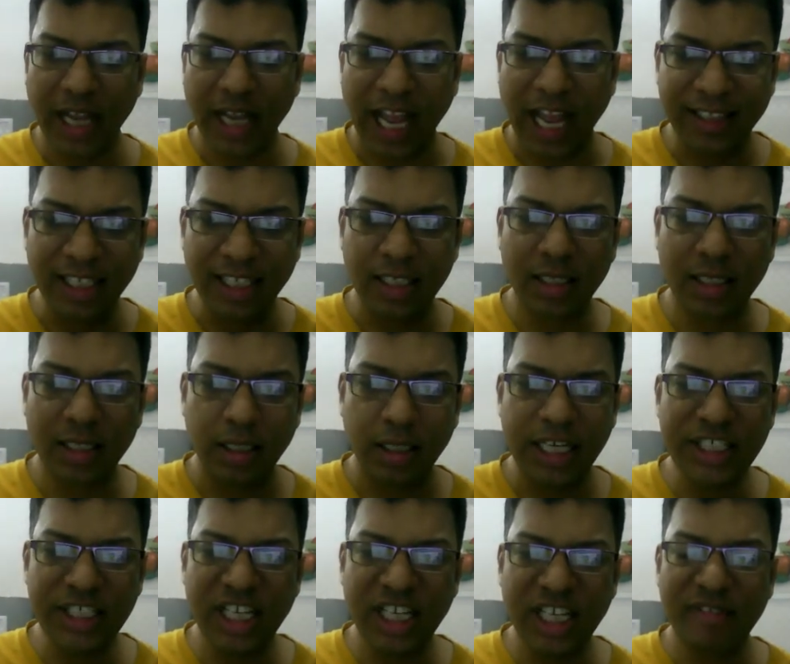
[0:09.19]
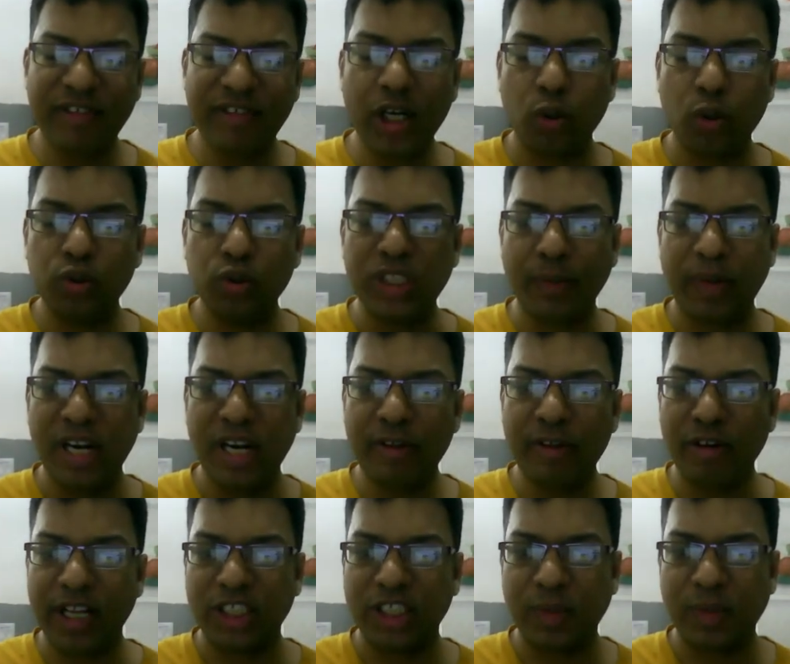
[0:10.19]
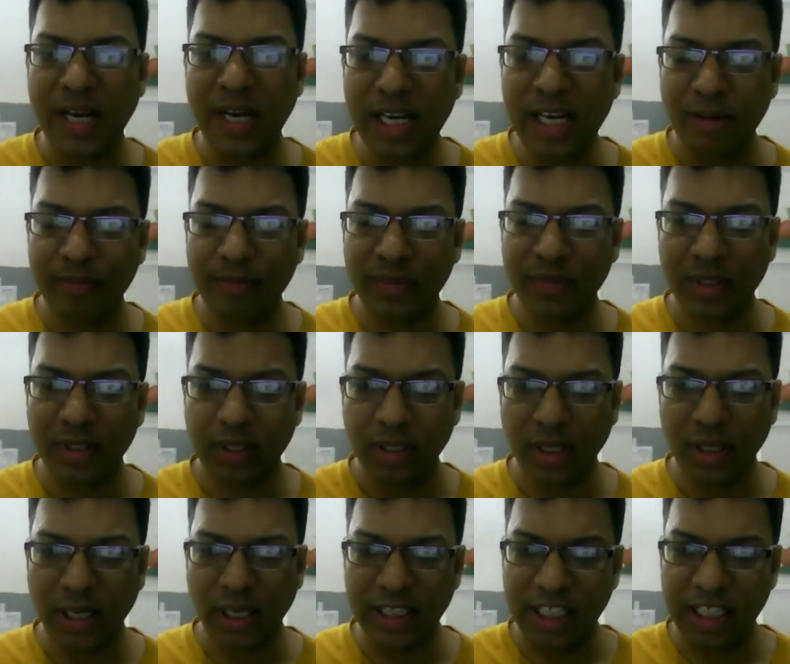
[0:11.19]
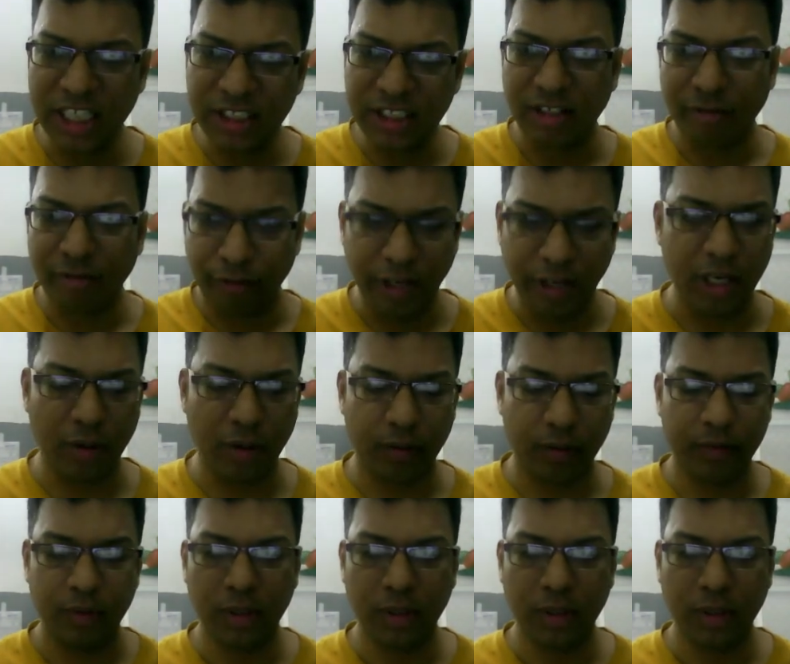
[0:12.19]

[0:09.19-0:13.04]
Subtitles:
and each and every tool separately we will explain in this video.